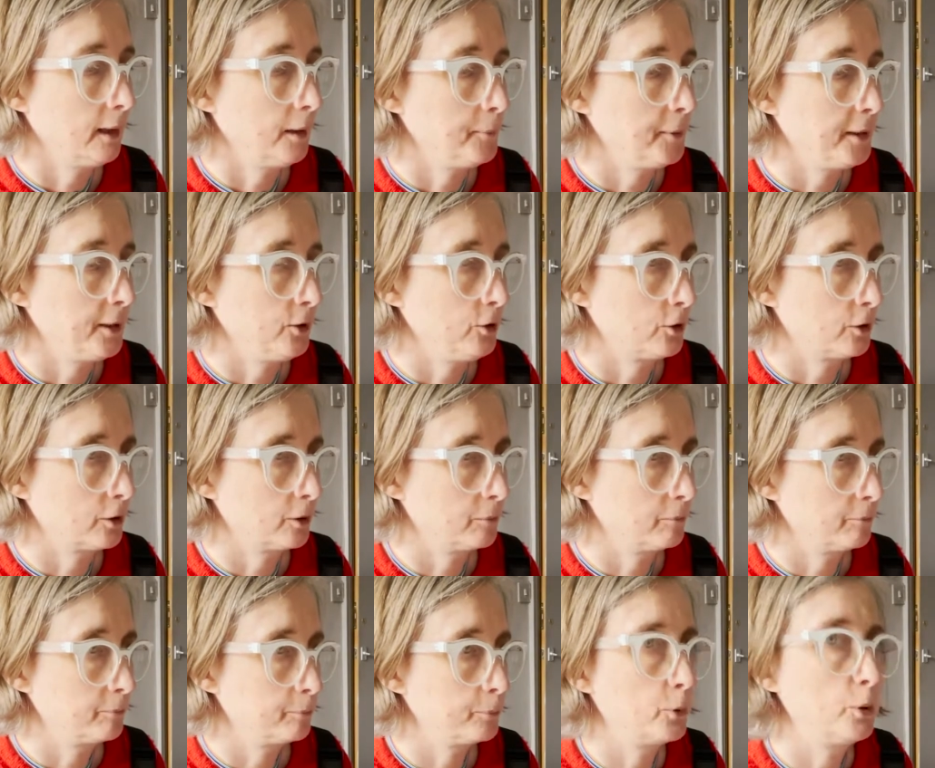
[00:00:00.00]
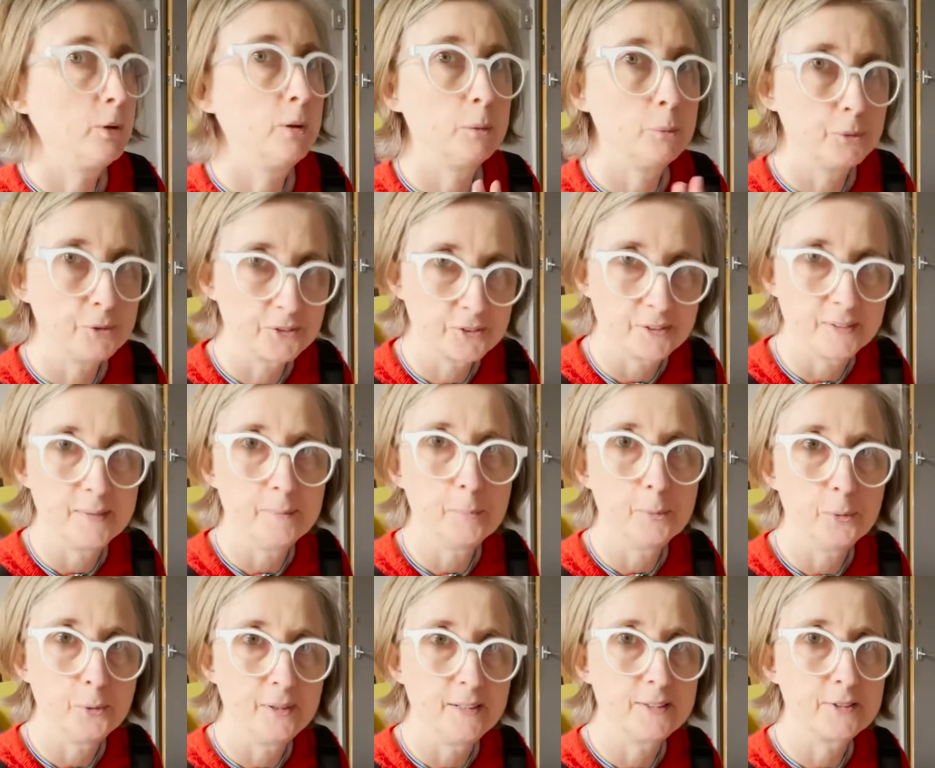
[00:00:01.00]
You can boil water and then pour
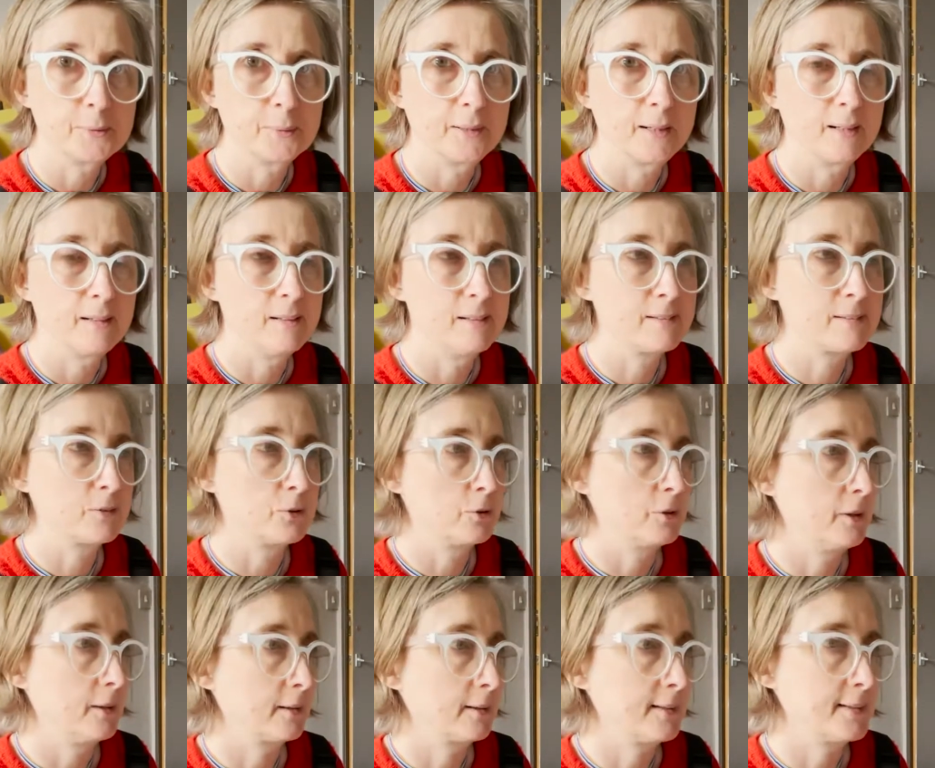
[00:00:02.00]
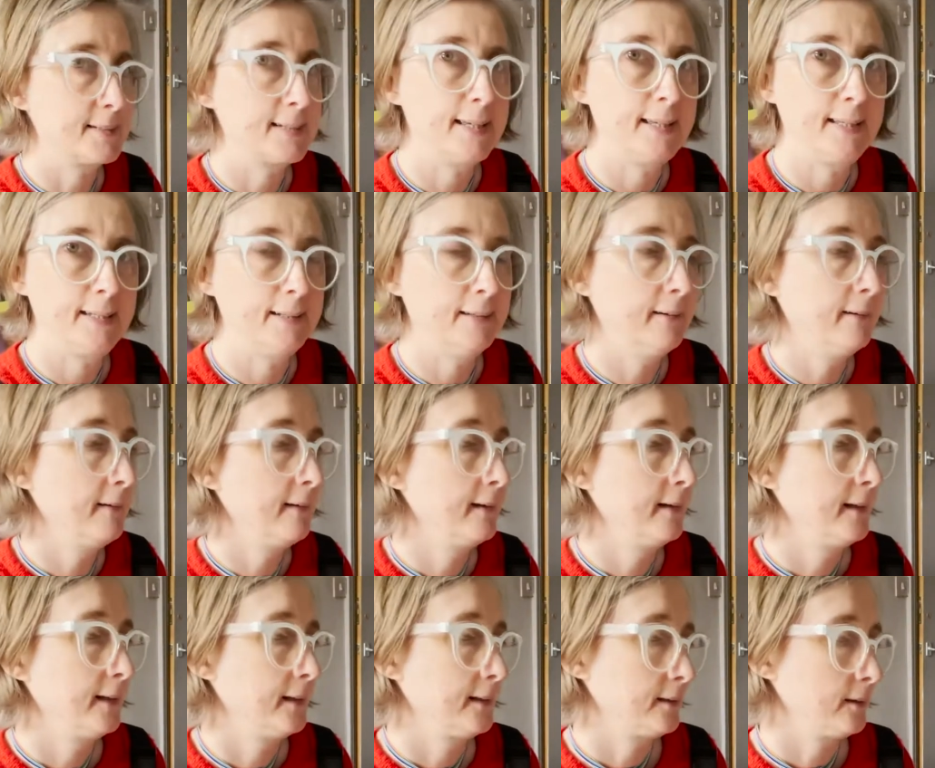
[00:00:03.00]
it into a glass or a container
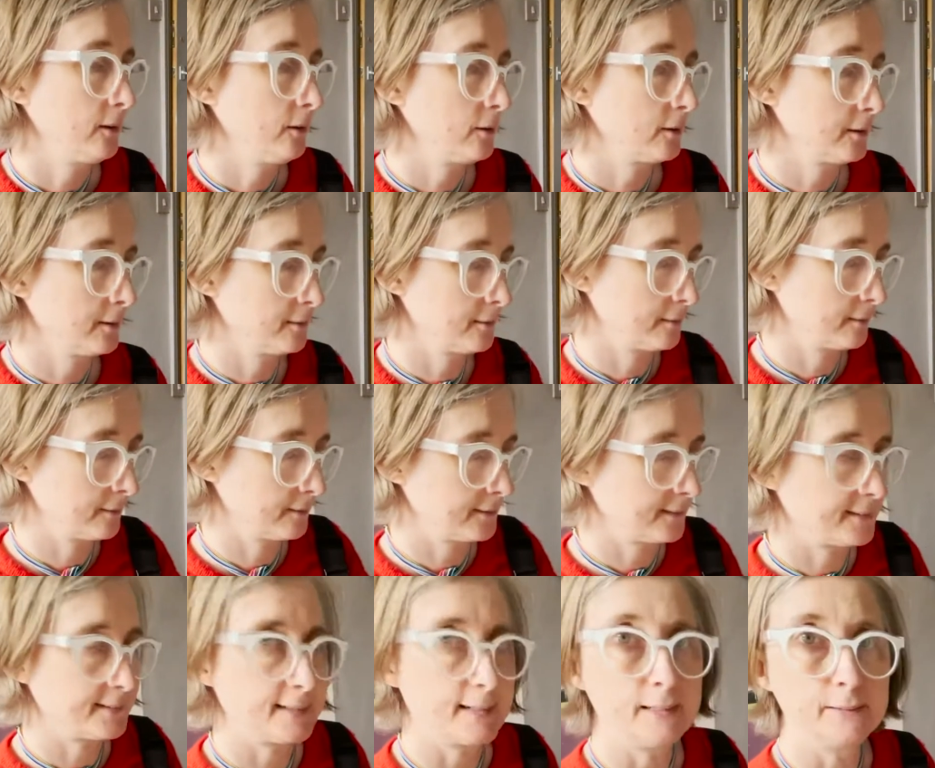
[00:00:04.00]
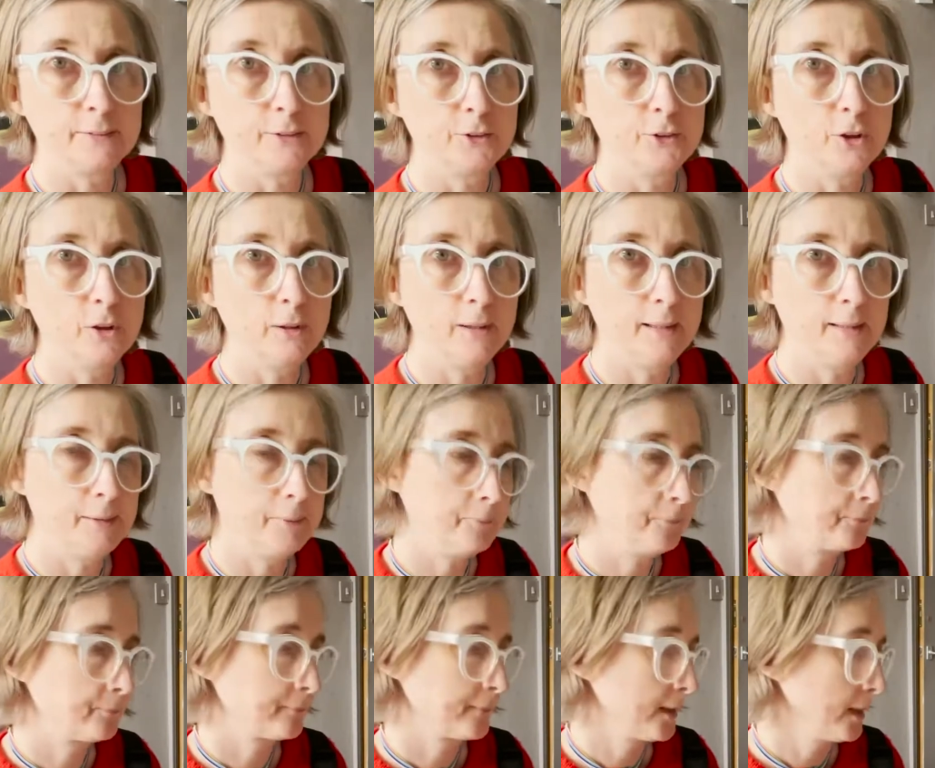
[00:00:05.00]
that you can stand the doll in.
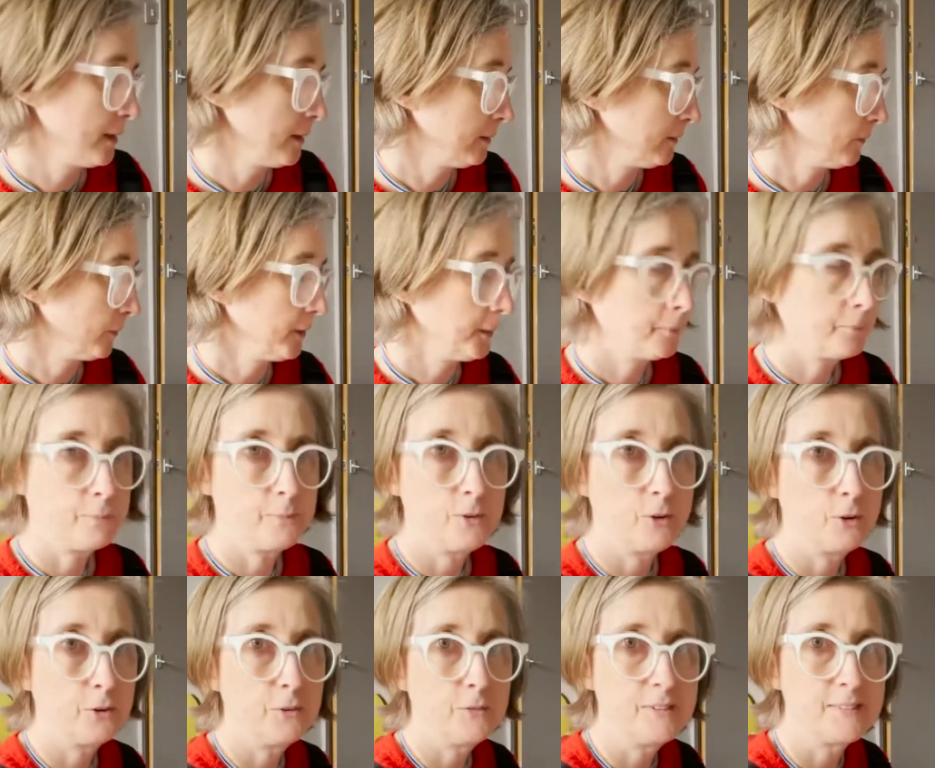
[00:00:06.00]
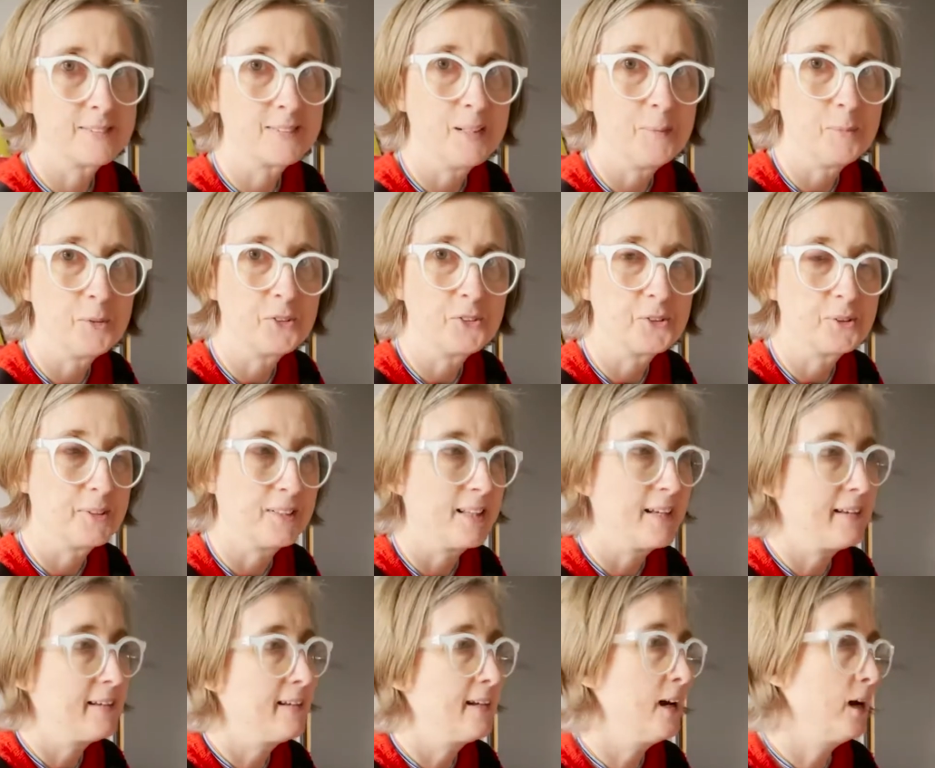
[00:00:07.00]
The only reason I'm not doing that
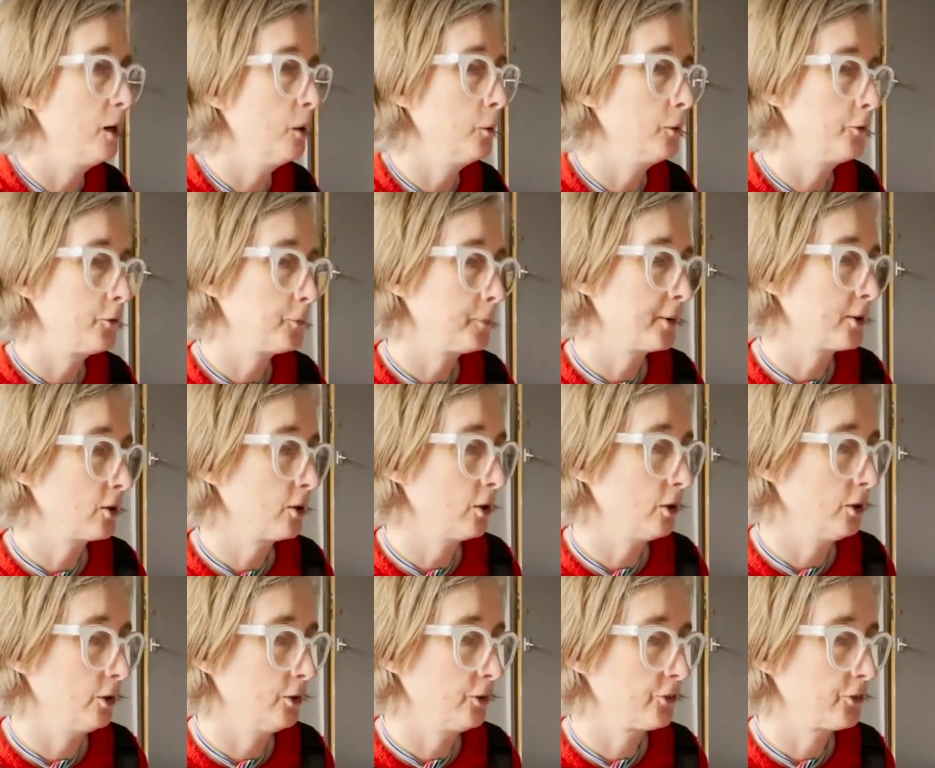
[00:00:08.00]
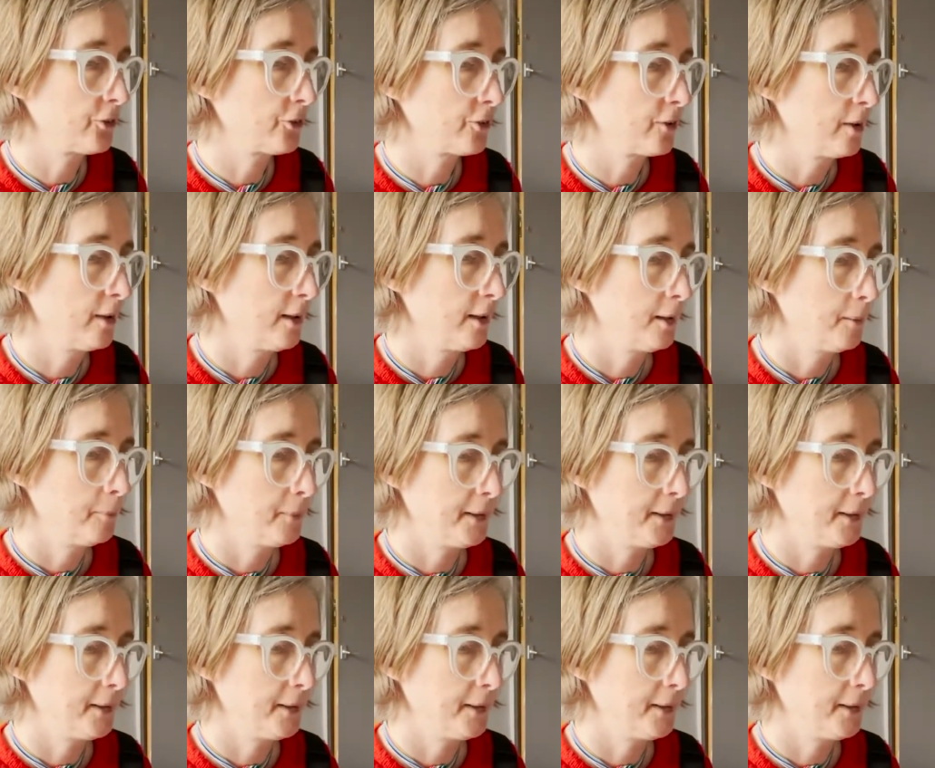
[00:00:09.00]
now is because my